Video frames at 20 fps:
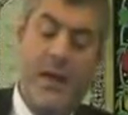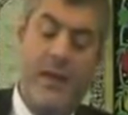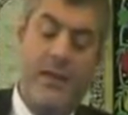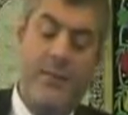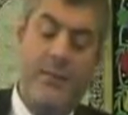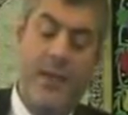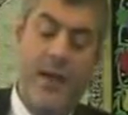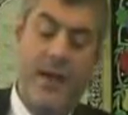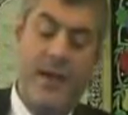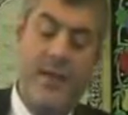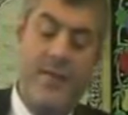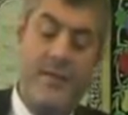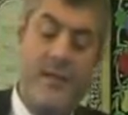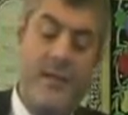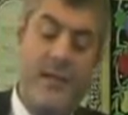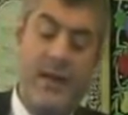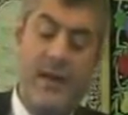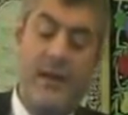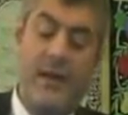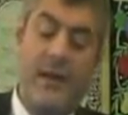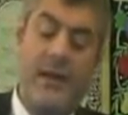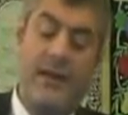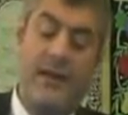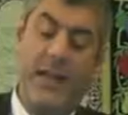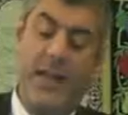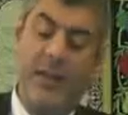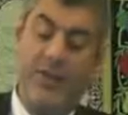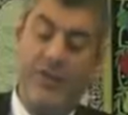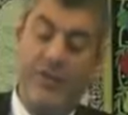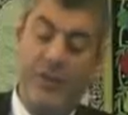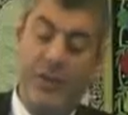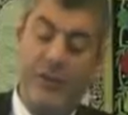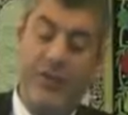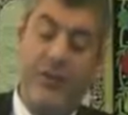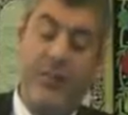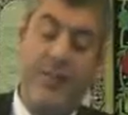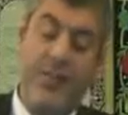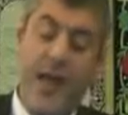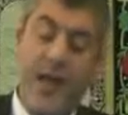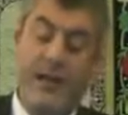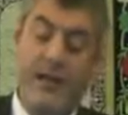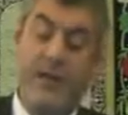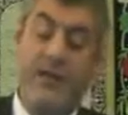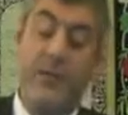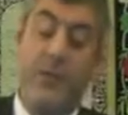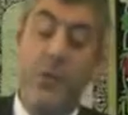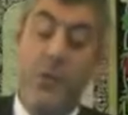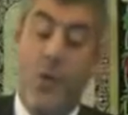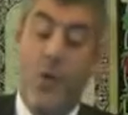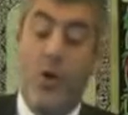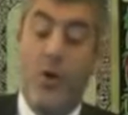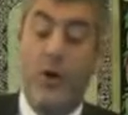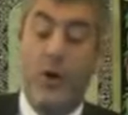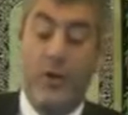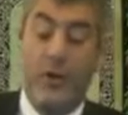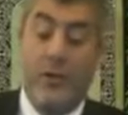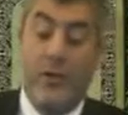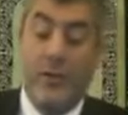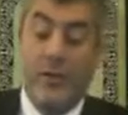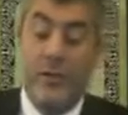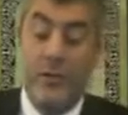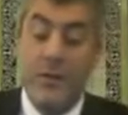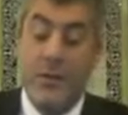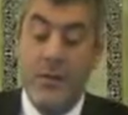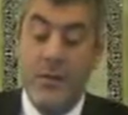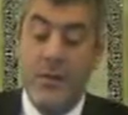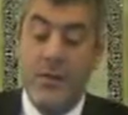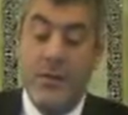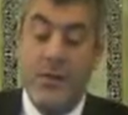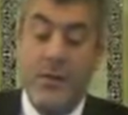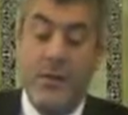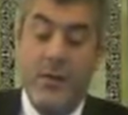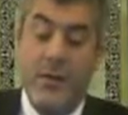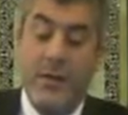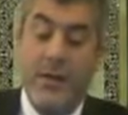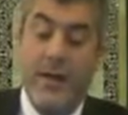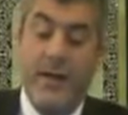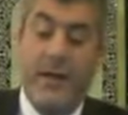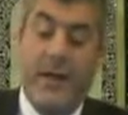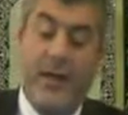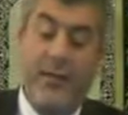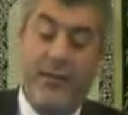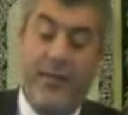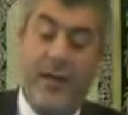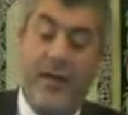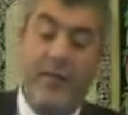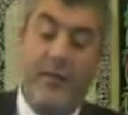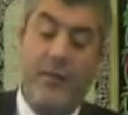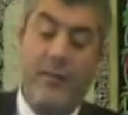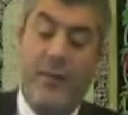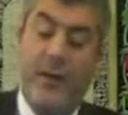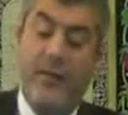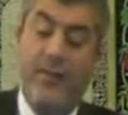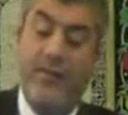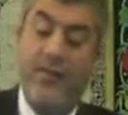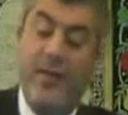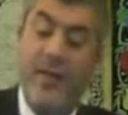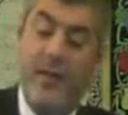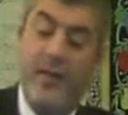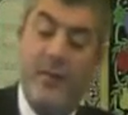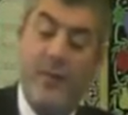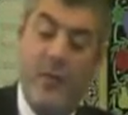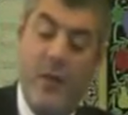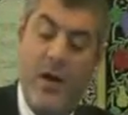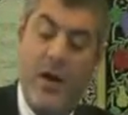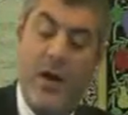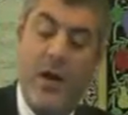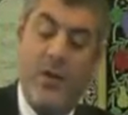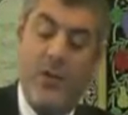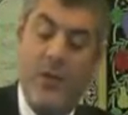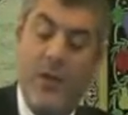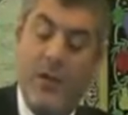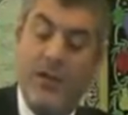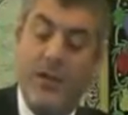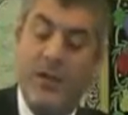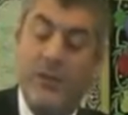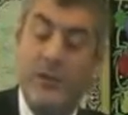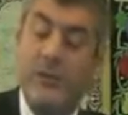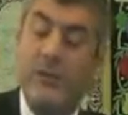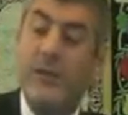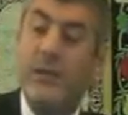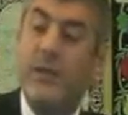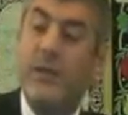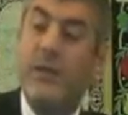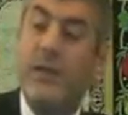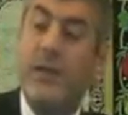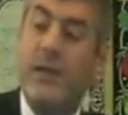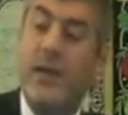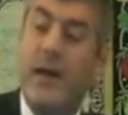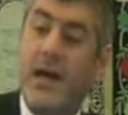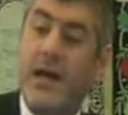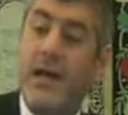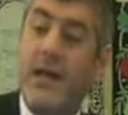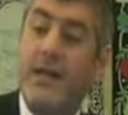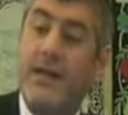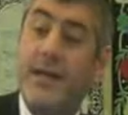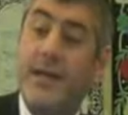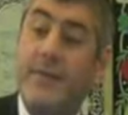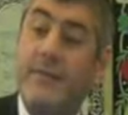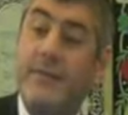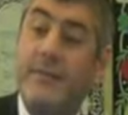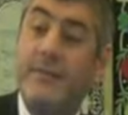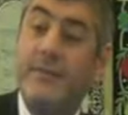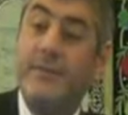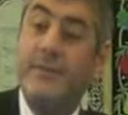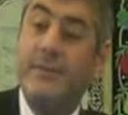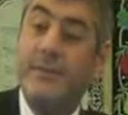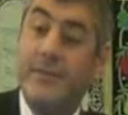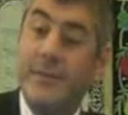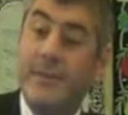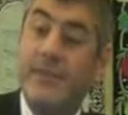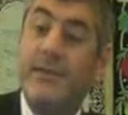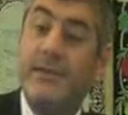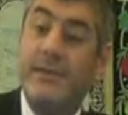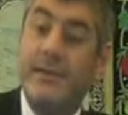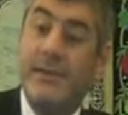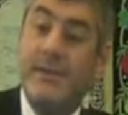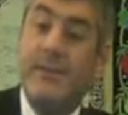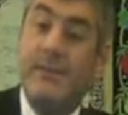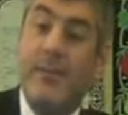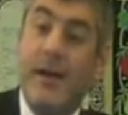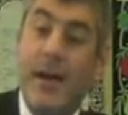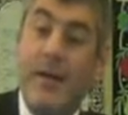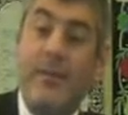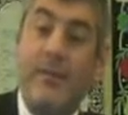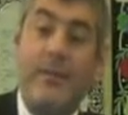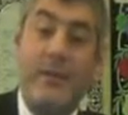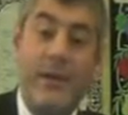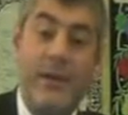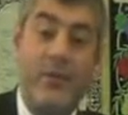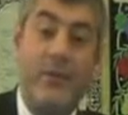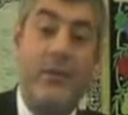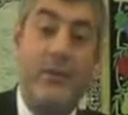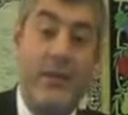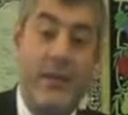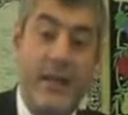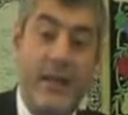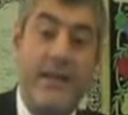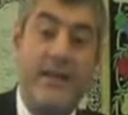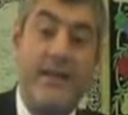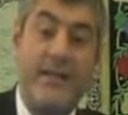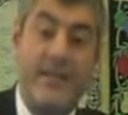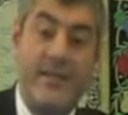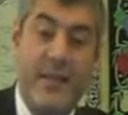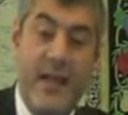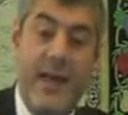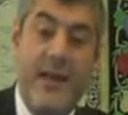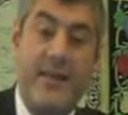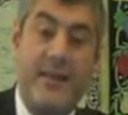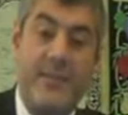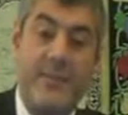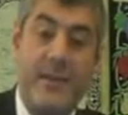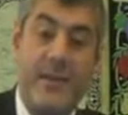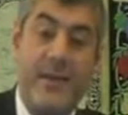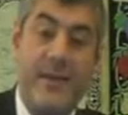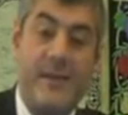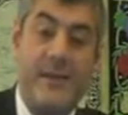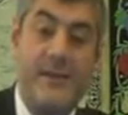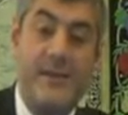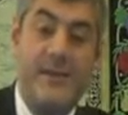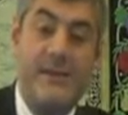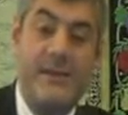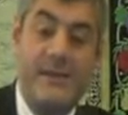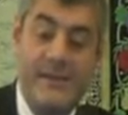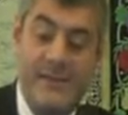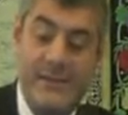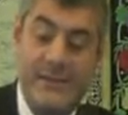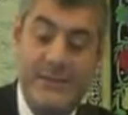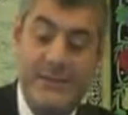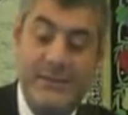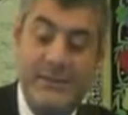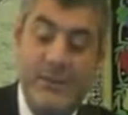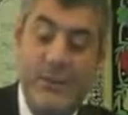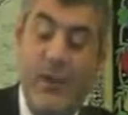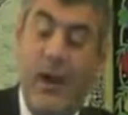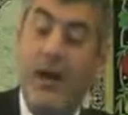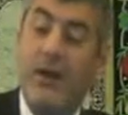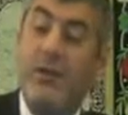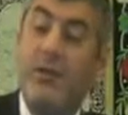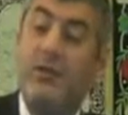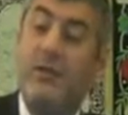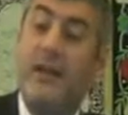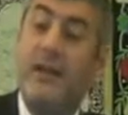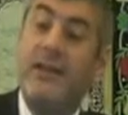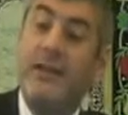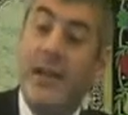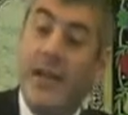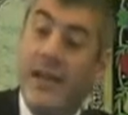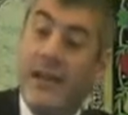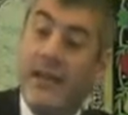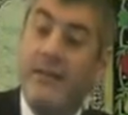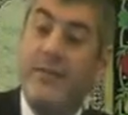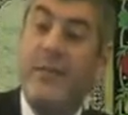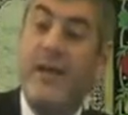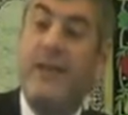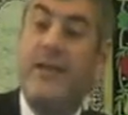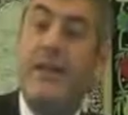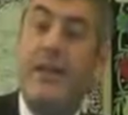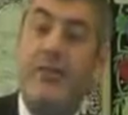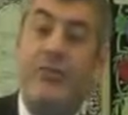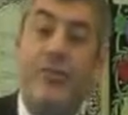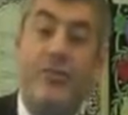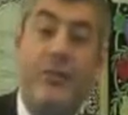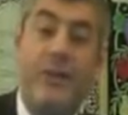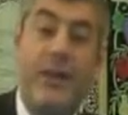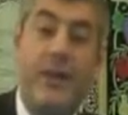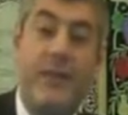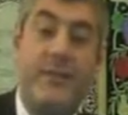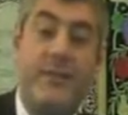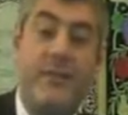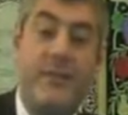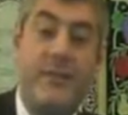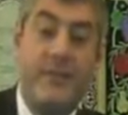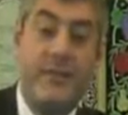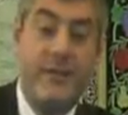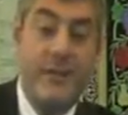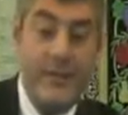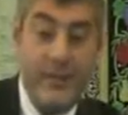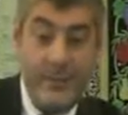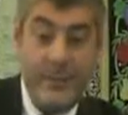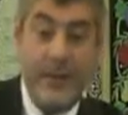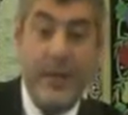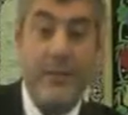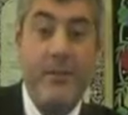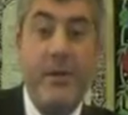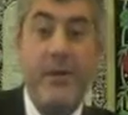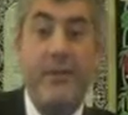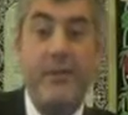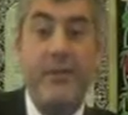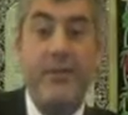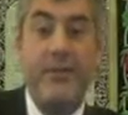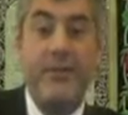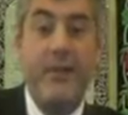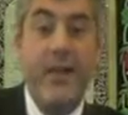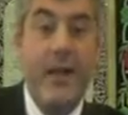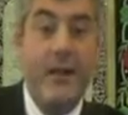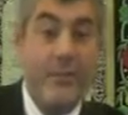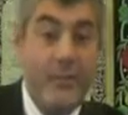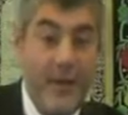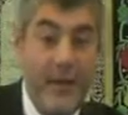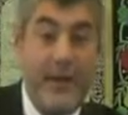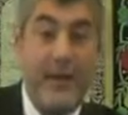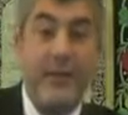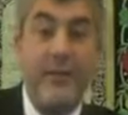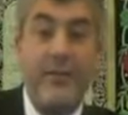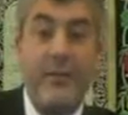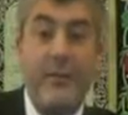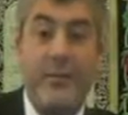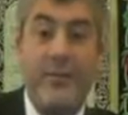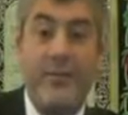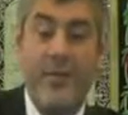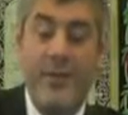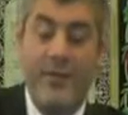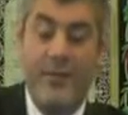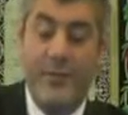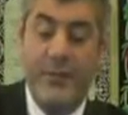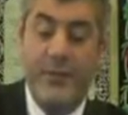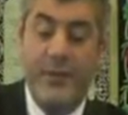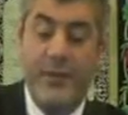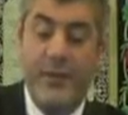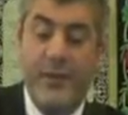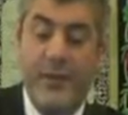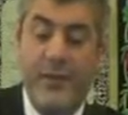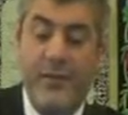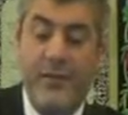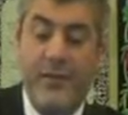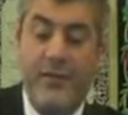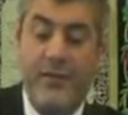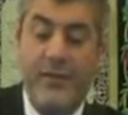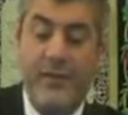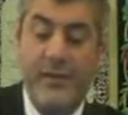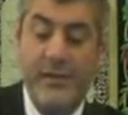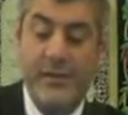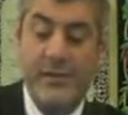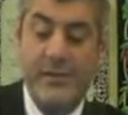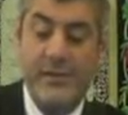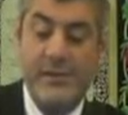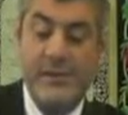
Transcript: And my evil inclination started to work. And I say to myself, wow, what a good-looking guy I am. Probably all the ladies like me. Why don't I take advantage on it? Maybe I'm going to start making some scenes with the girls.